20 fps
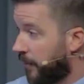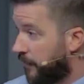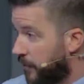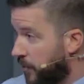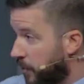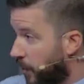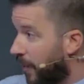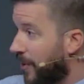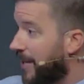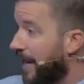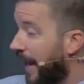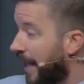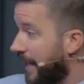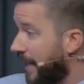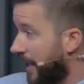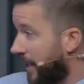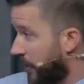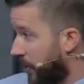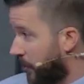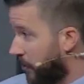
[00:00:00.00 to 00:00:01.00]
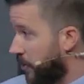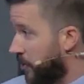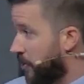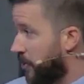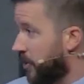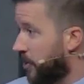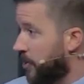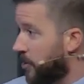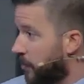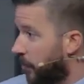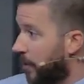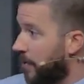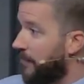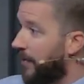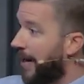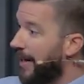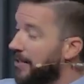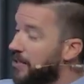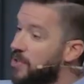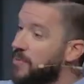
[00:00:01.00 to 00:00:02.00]
If you are not yet a Christian, you are
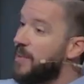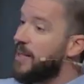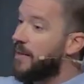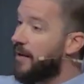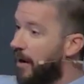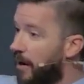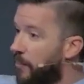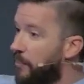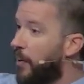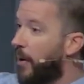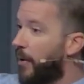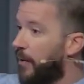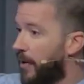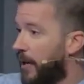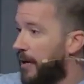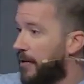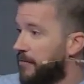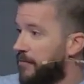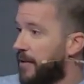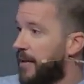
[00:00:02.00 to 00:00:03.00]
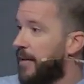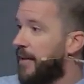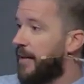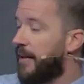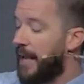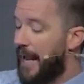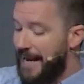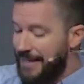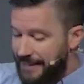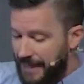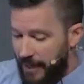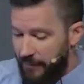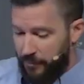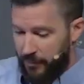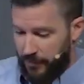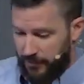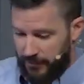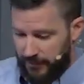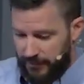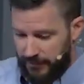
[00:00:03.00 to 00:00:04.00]
invited to become part of a
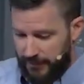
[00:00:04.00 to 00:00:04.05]
temple.